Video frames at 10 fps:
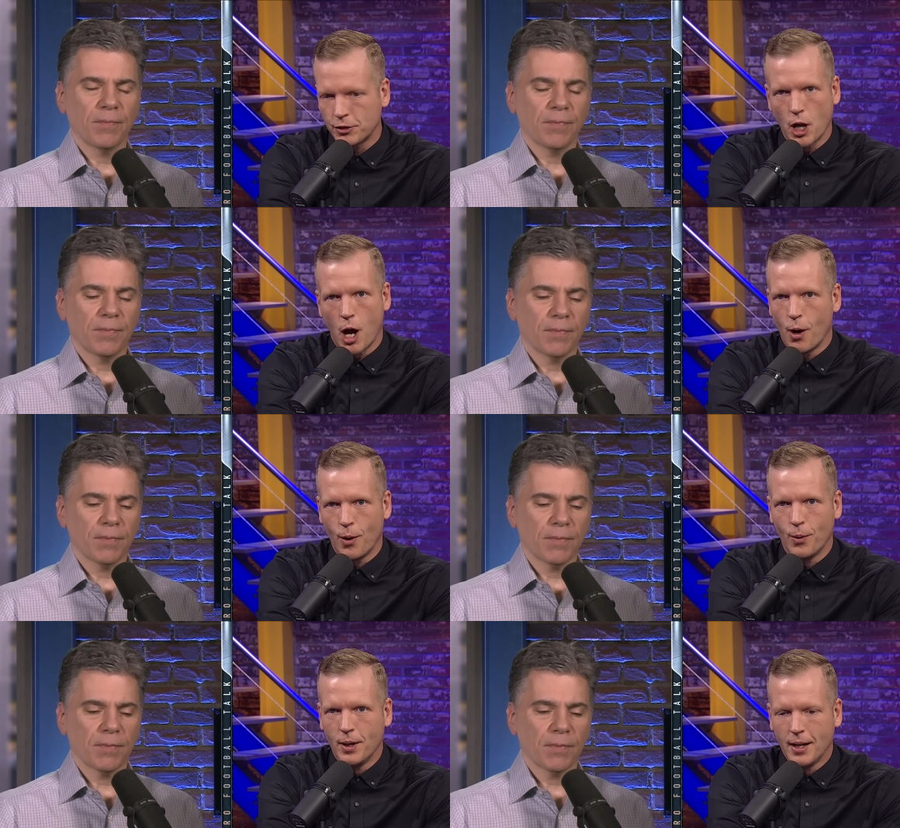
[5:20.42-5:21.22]

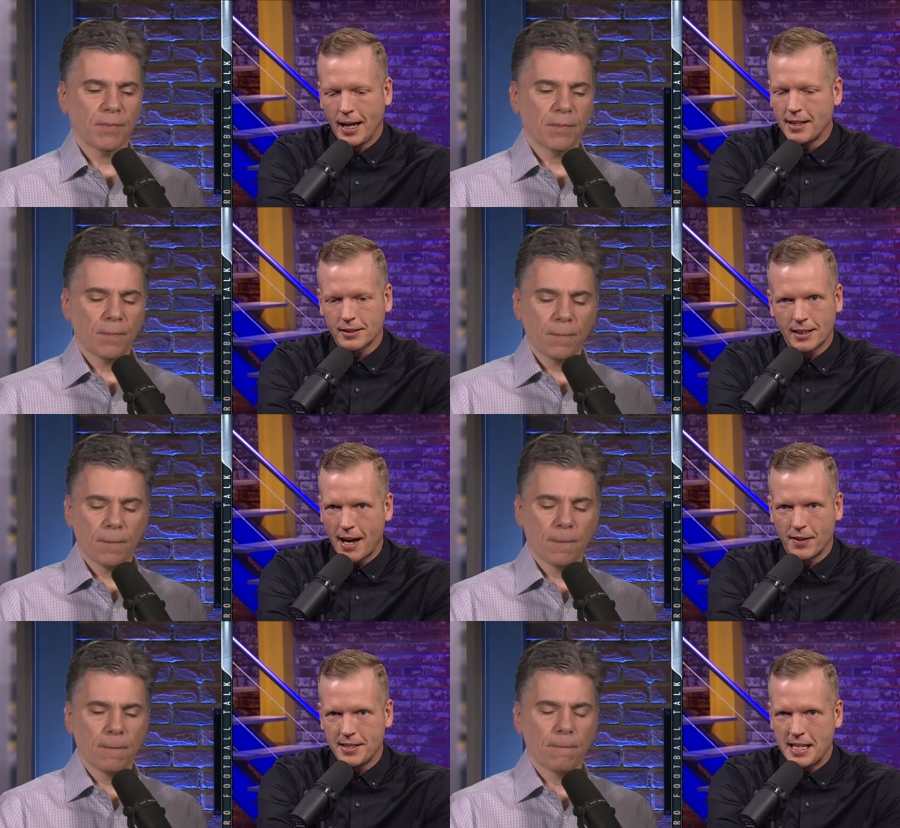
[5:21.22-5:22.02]
Speaker 1: no, he doesn't have
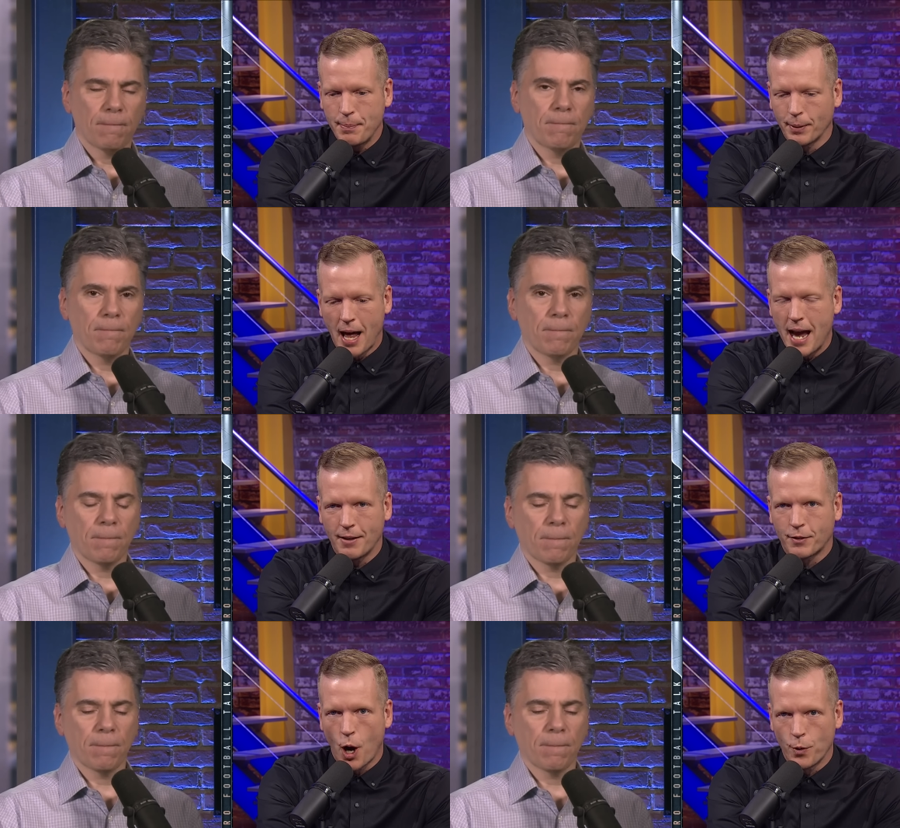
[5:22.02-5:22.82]
a deep line of
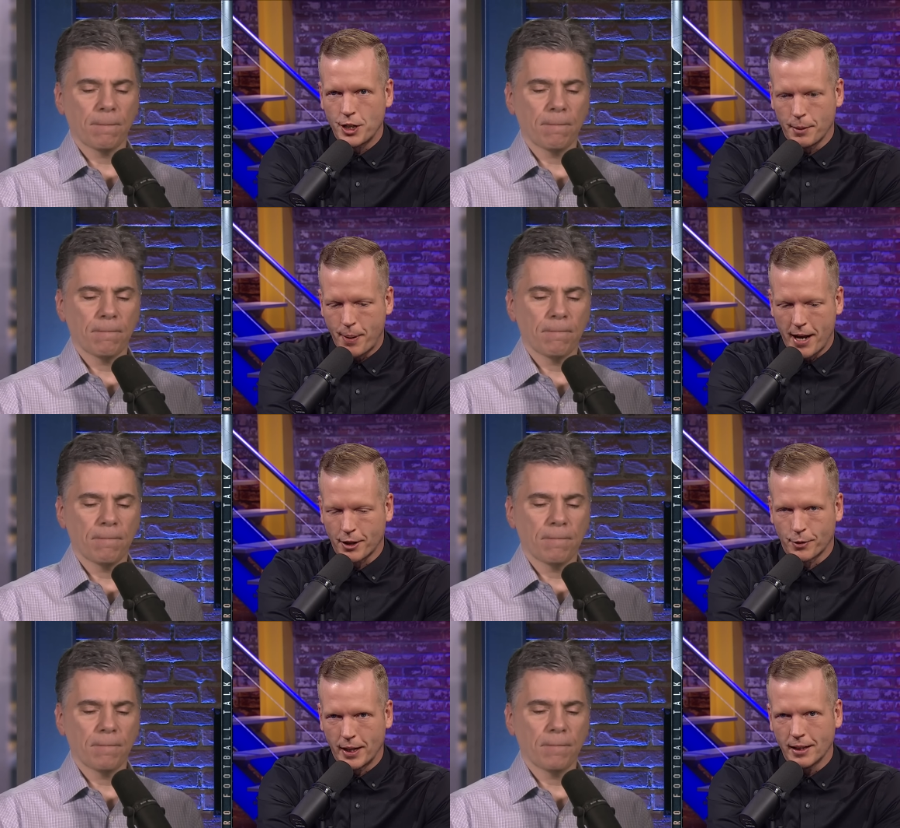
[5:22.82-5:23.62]
coaching
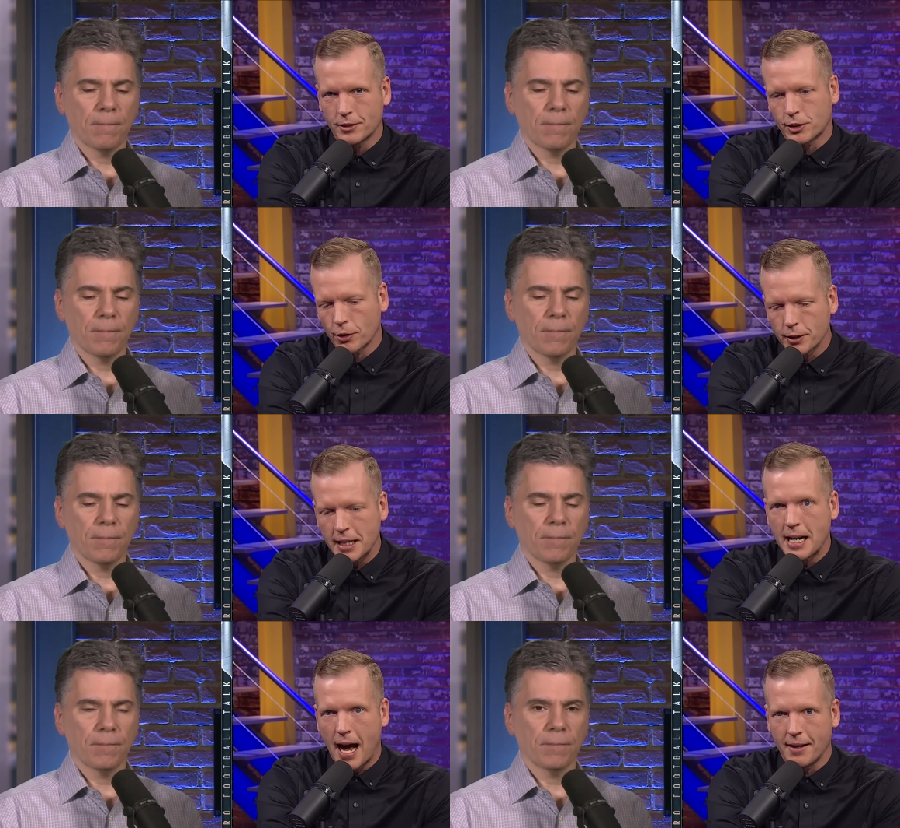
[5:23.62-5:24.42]
pedigree, and certainly
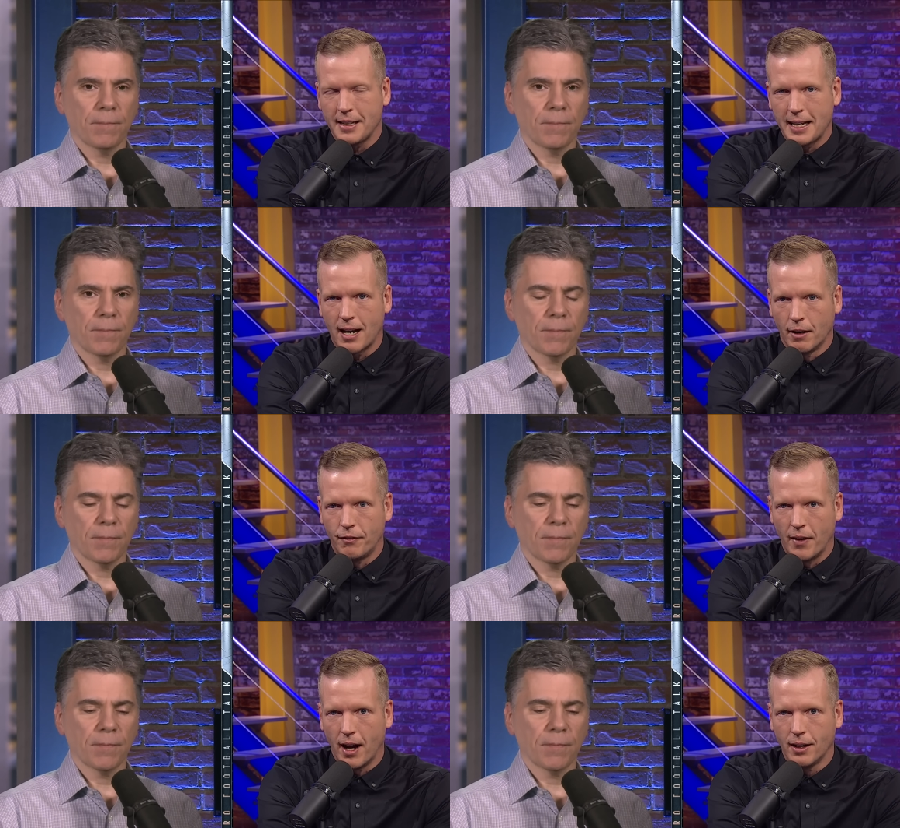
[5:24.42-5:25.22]
not in the
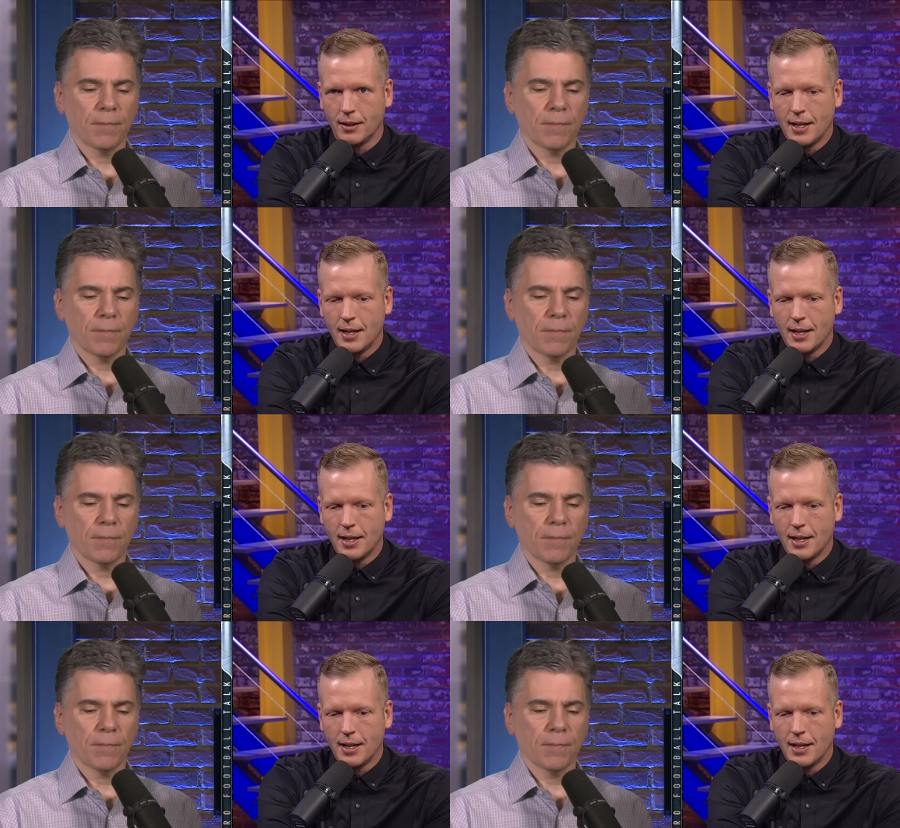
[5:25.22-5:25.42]
NFL.